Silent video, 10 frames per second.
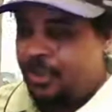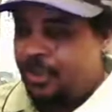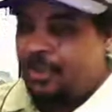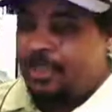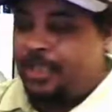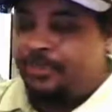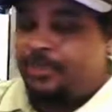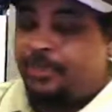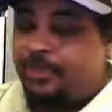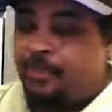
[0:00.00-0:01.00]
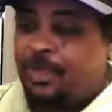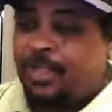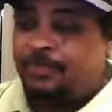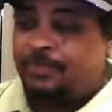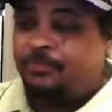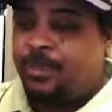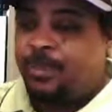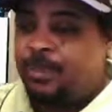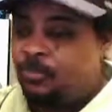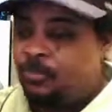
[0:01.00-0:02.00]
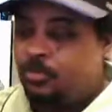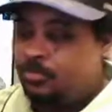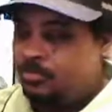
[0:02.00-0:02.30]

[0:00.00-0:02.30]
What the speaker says: And like I said in my last video,